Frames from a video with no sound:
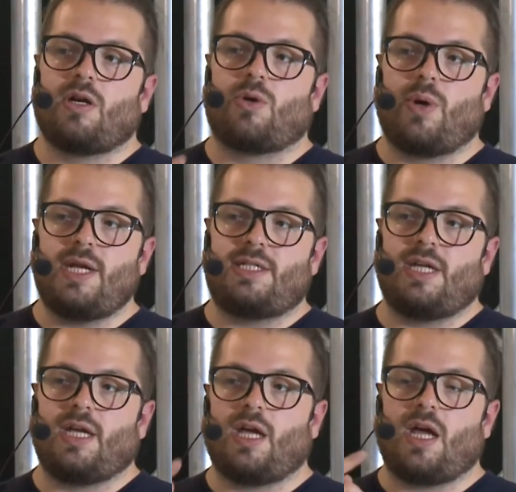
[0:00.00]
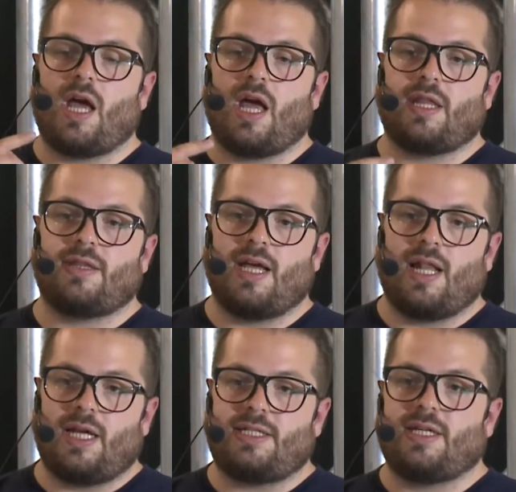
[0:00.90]
creating and
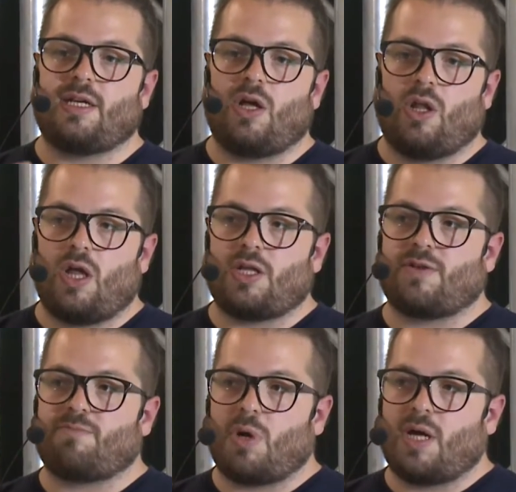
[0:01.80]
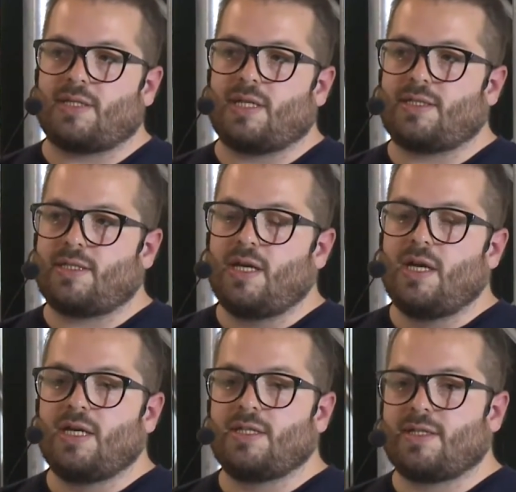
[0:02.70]
deleting a lot of process
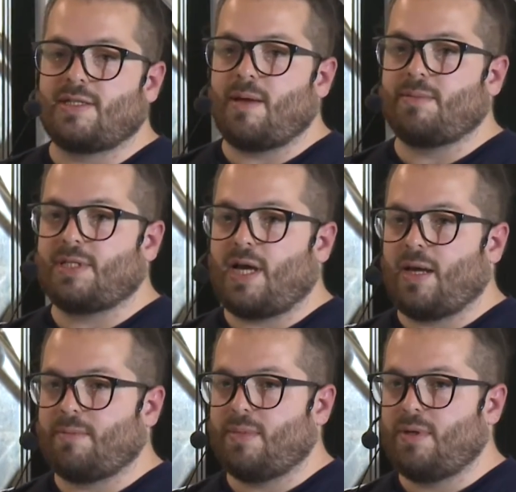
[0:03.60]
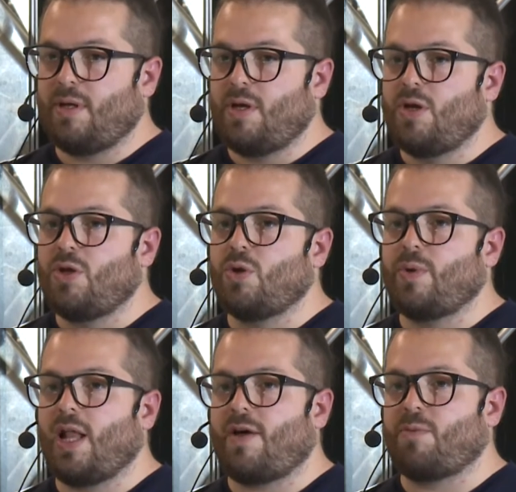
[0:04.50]
in the same time, you
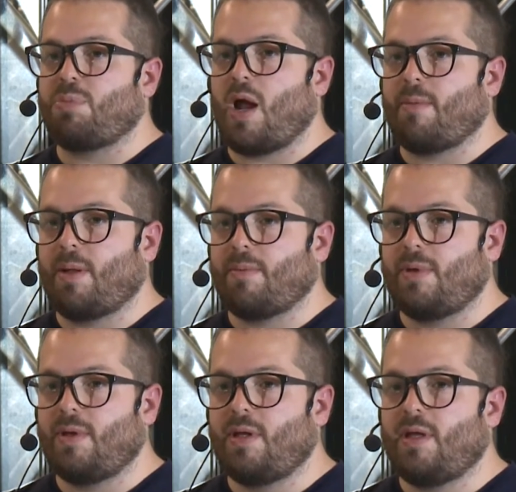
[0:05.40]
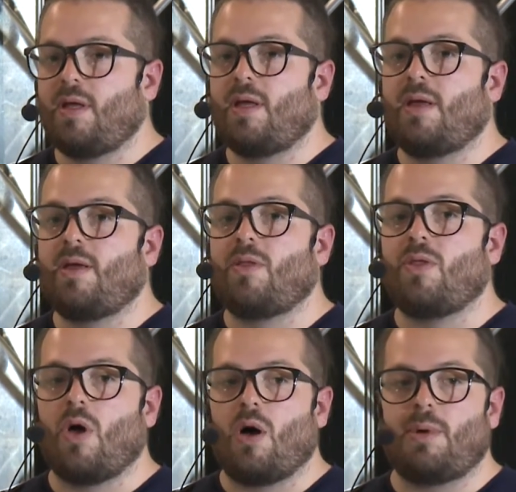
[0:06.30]
will have a problem.
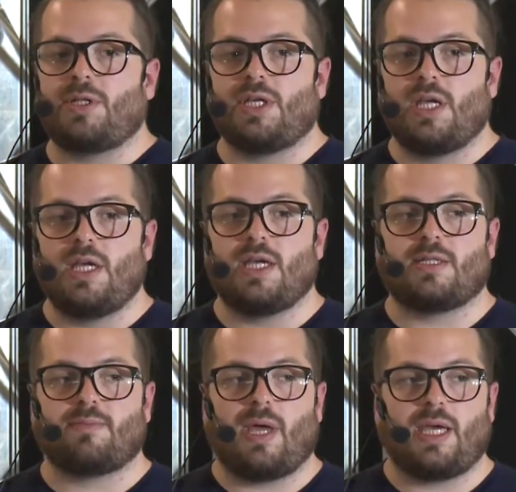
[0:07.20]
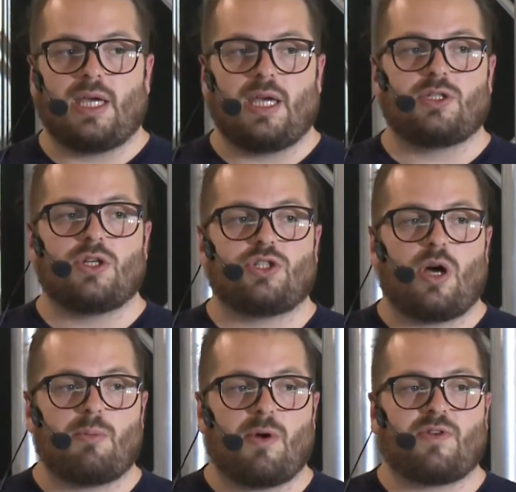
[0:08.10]
Nobody is making the
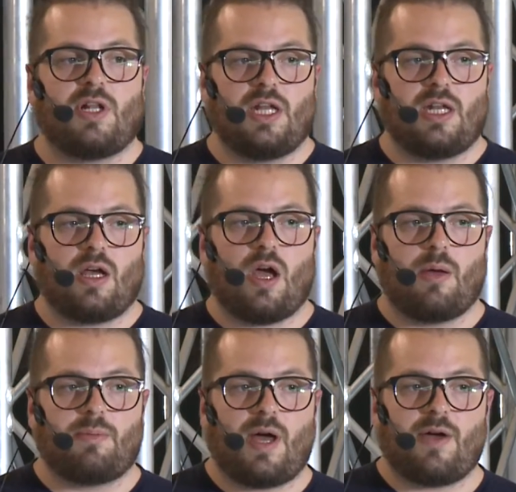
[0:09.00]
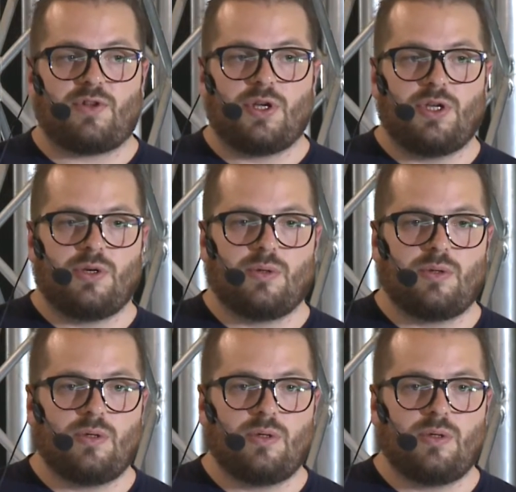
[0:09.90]
job of cleaning up after you.